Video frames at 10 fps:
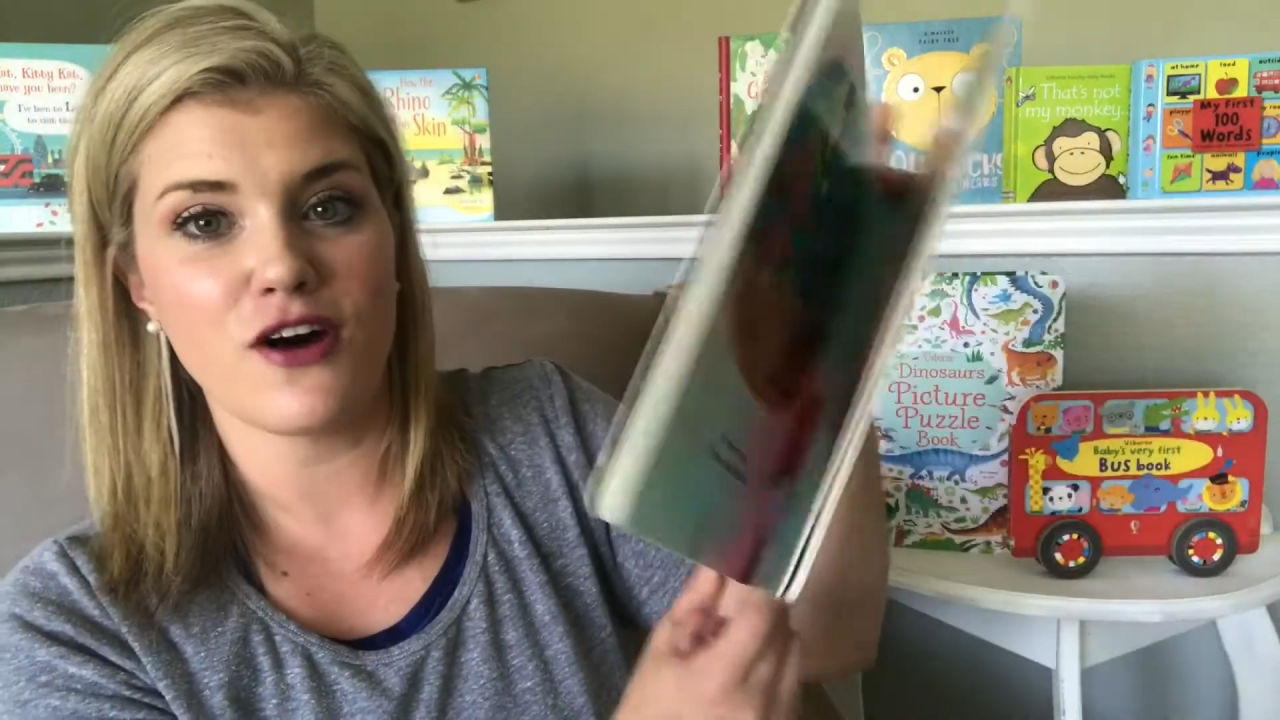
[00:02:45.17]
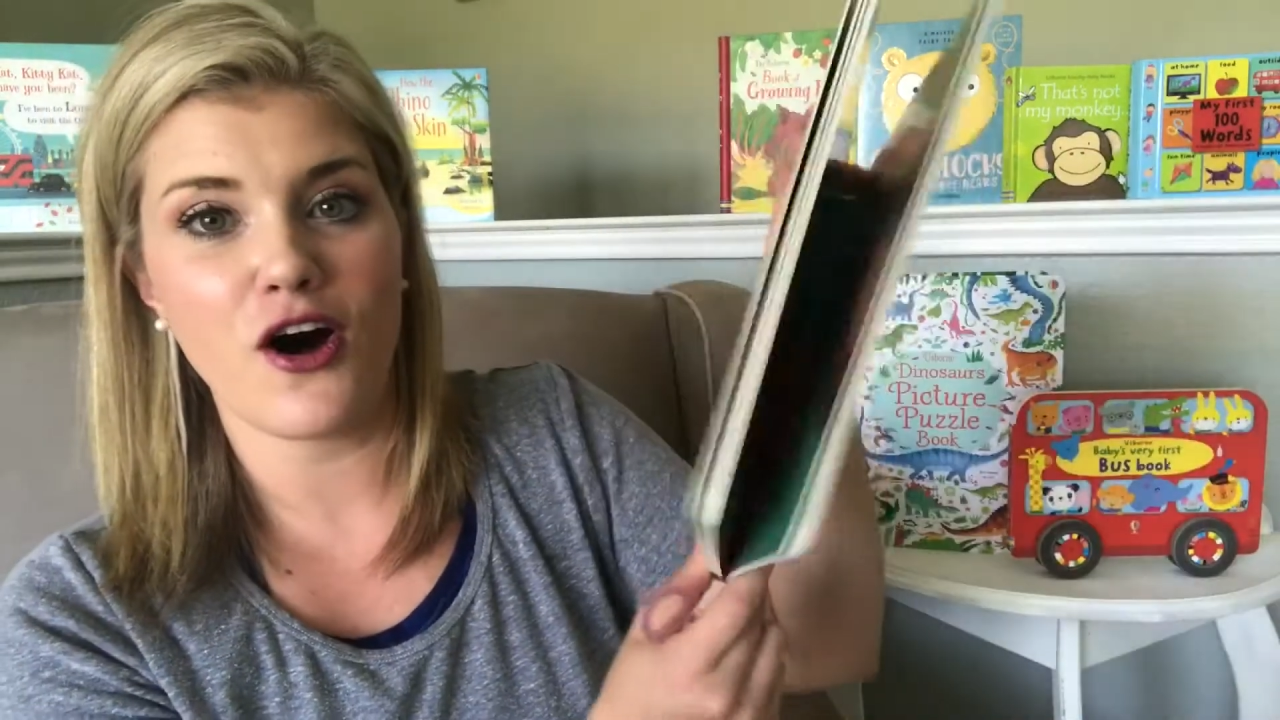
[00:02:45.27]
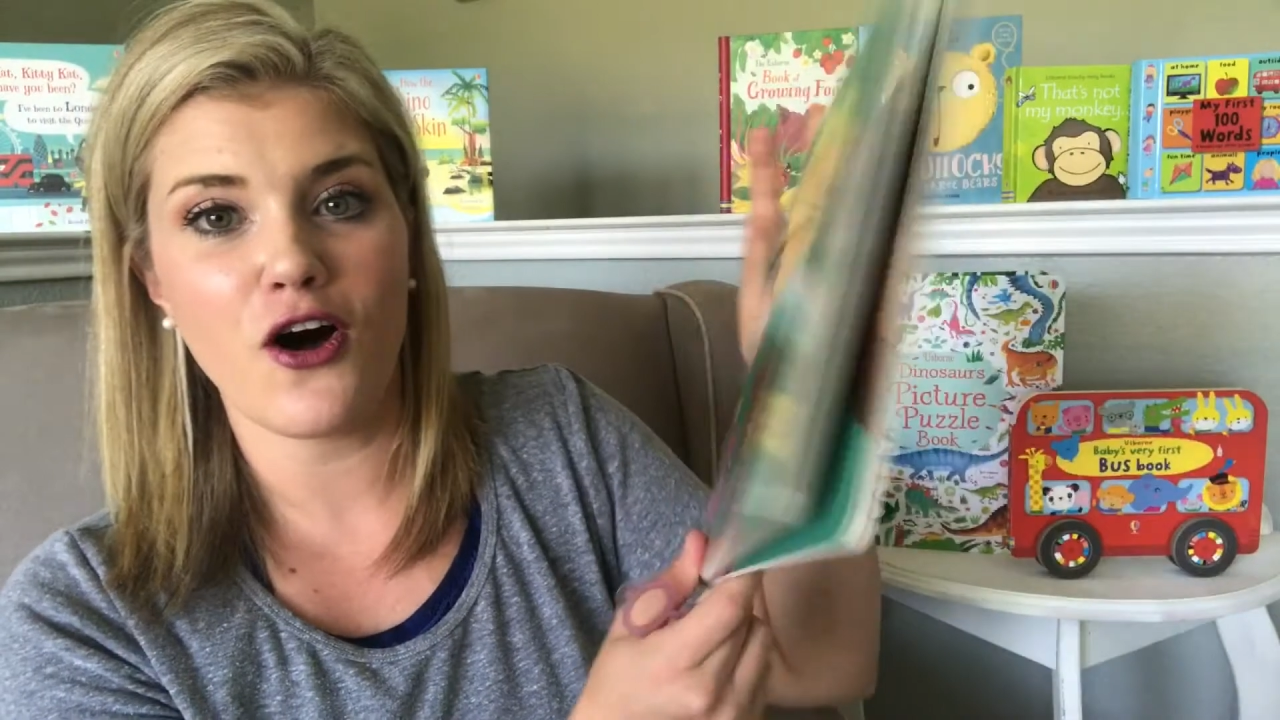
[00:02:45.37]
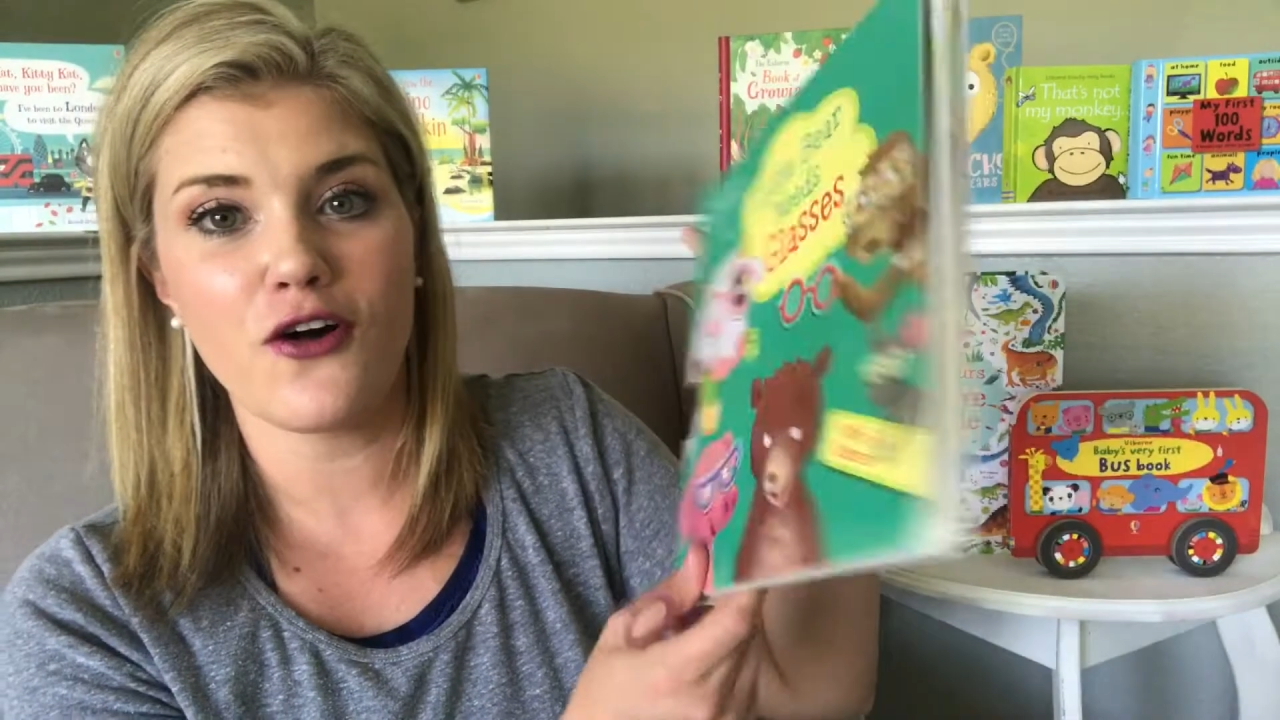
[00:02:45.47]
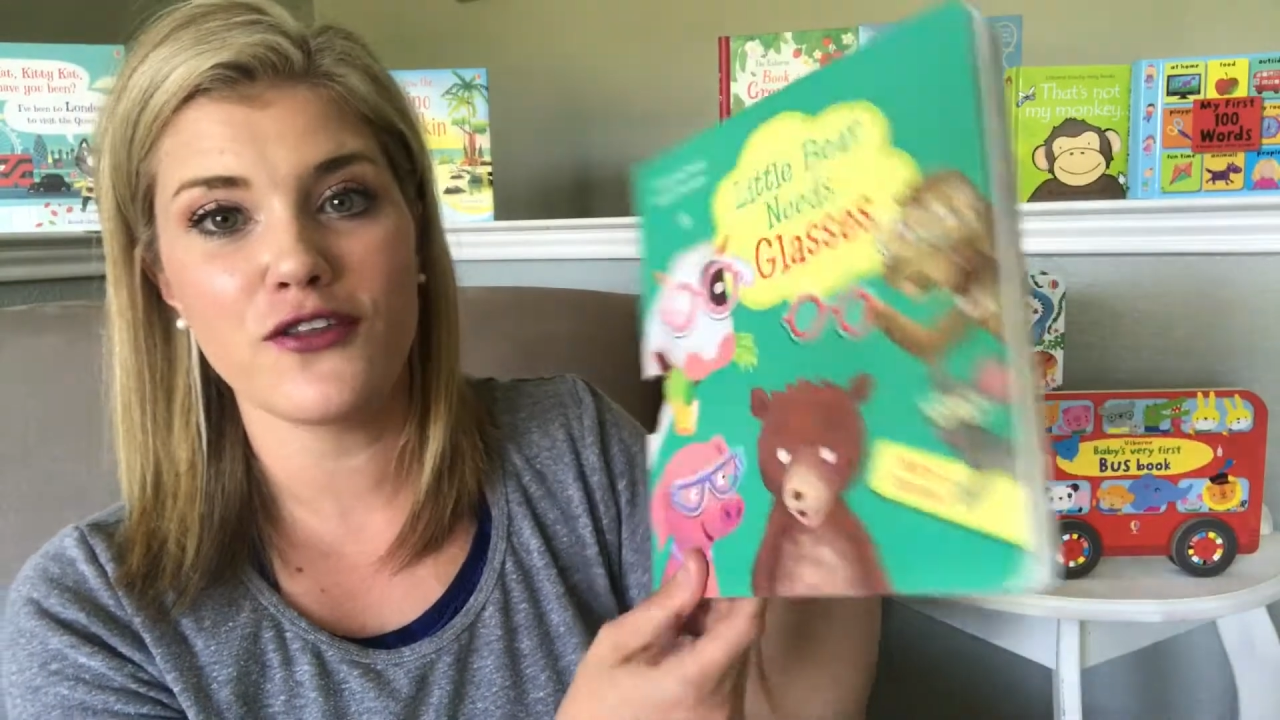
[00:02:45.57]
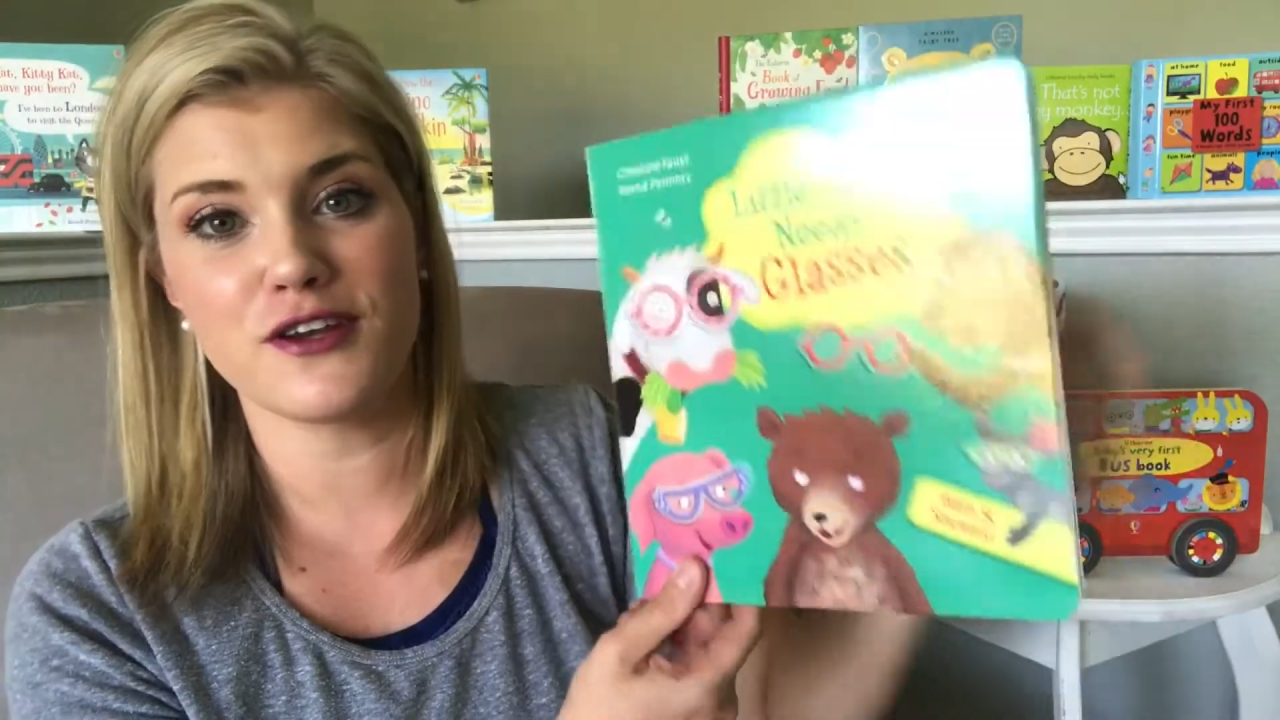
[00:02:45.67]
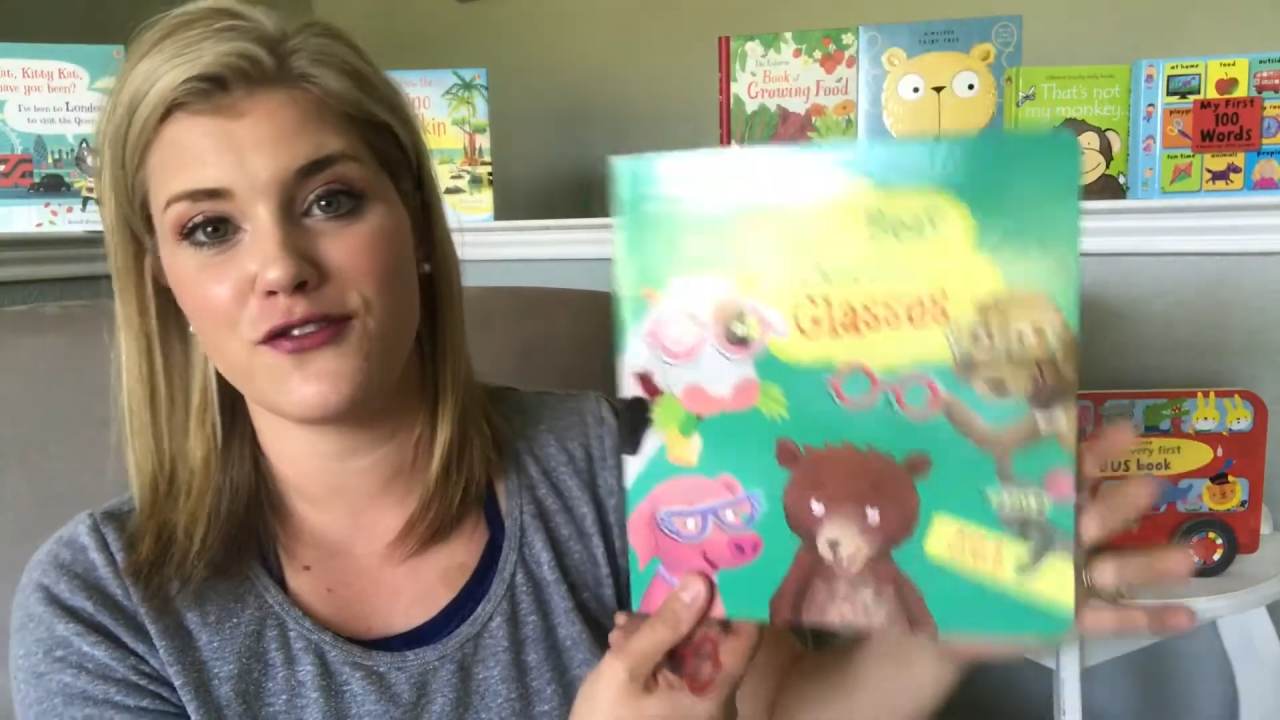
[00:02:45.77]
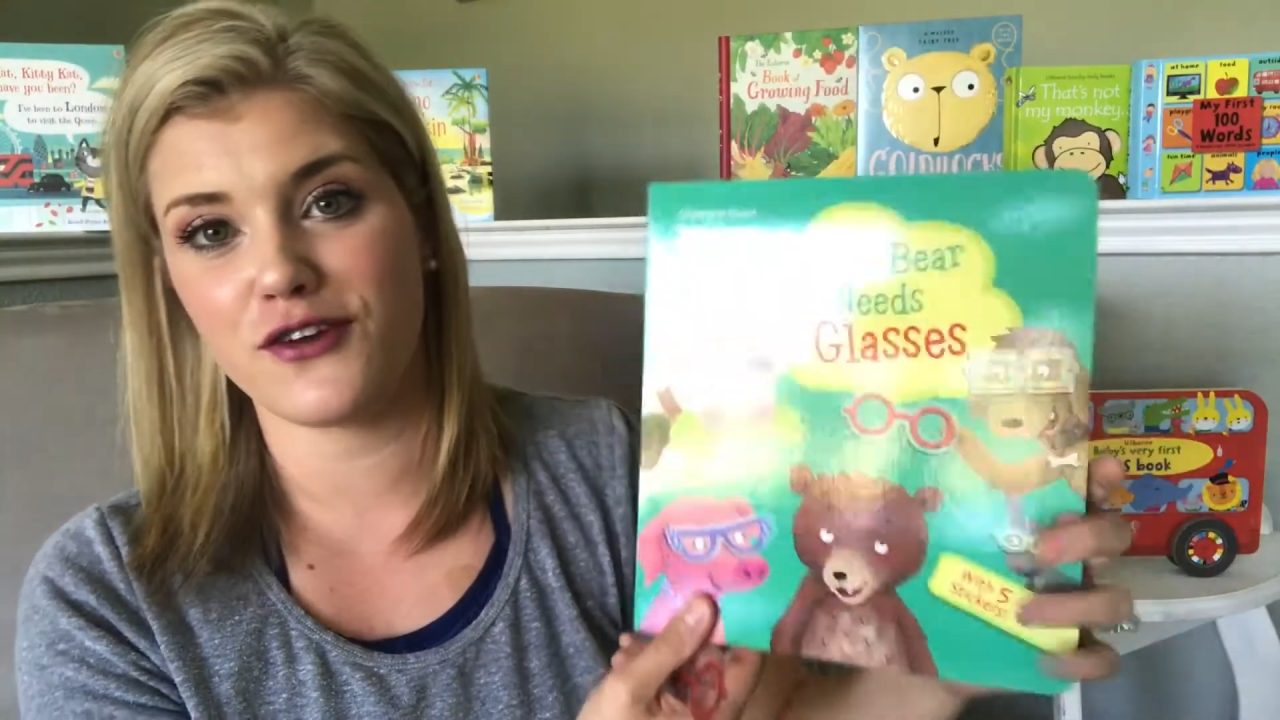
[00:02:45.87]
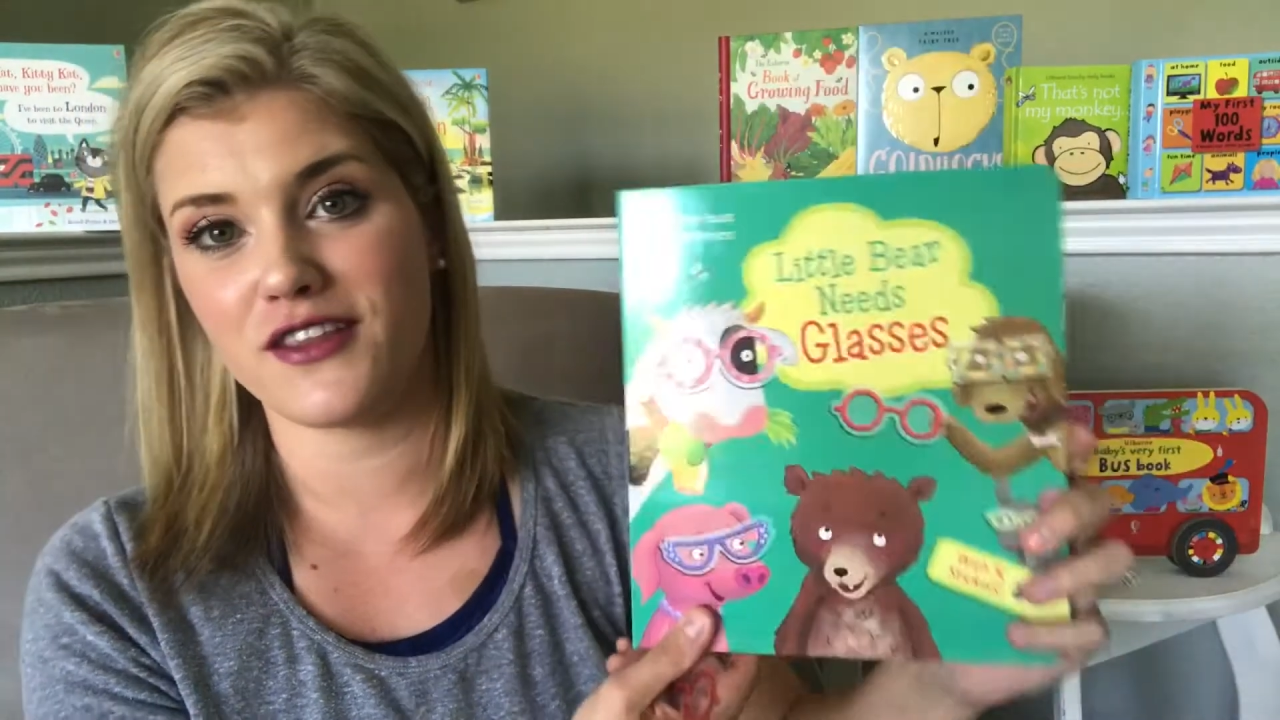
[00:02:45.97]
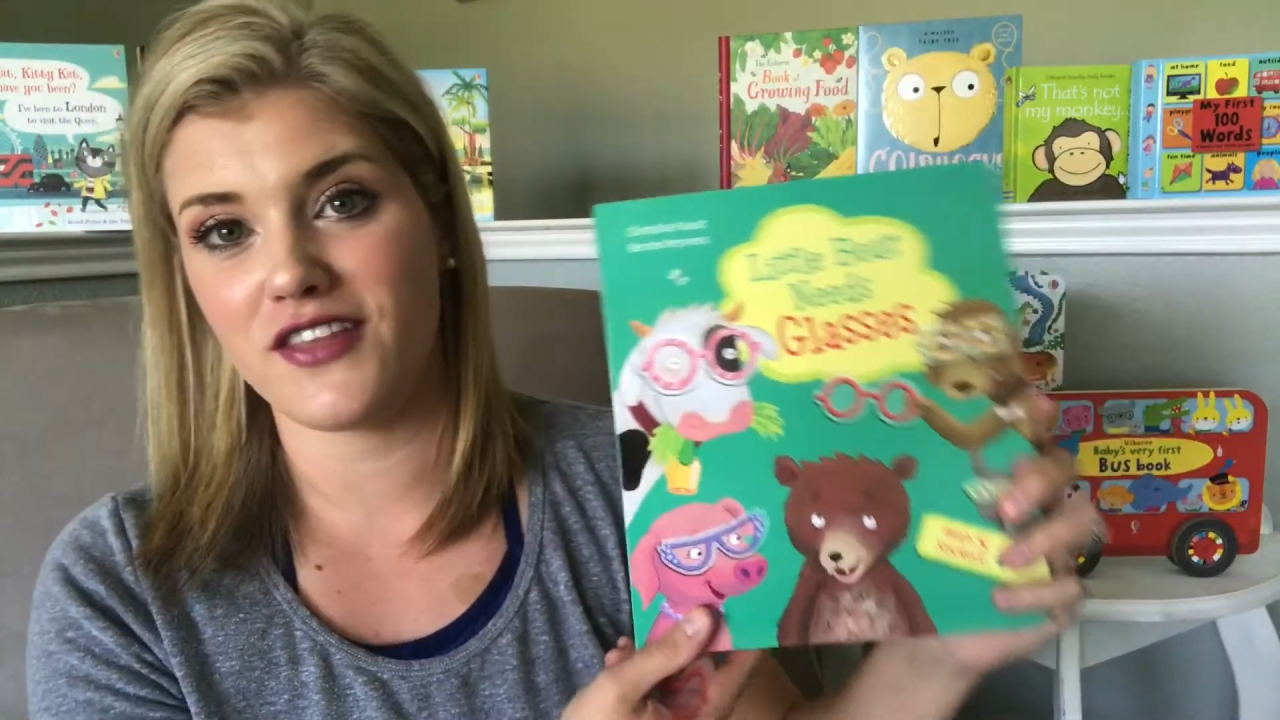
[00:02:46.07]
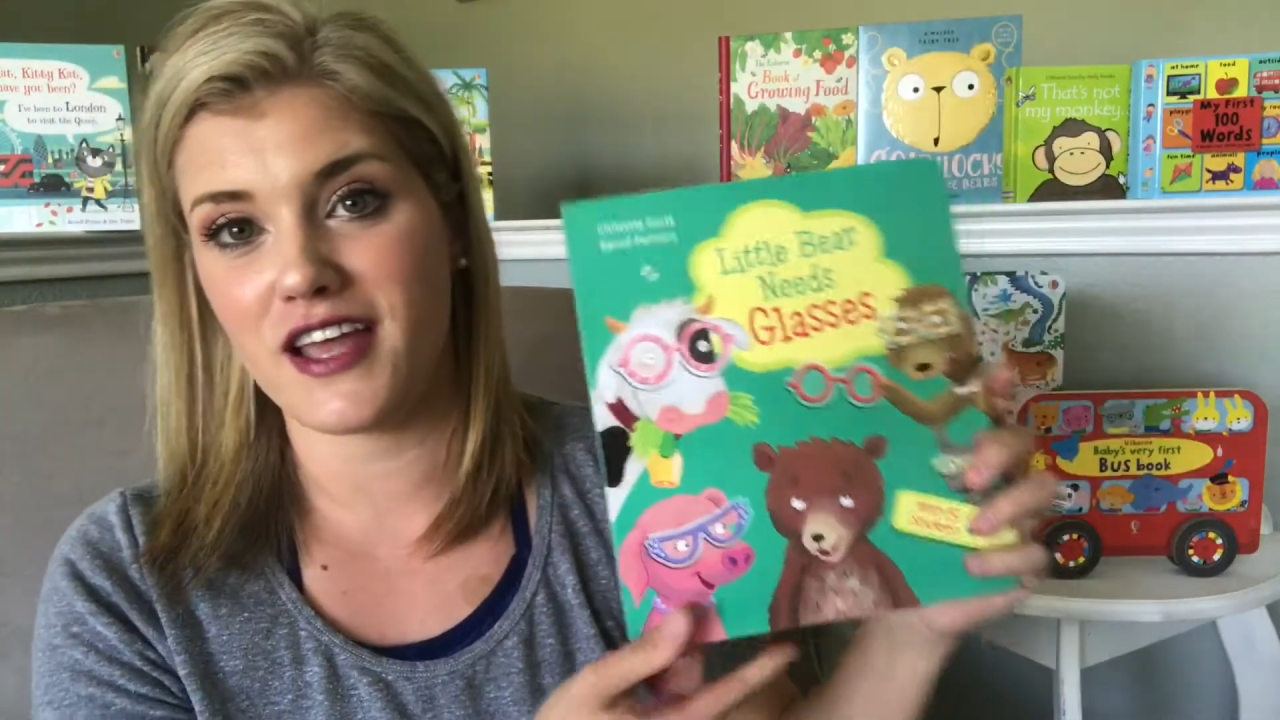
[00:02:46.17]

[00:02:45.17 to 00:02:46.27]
all the different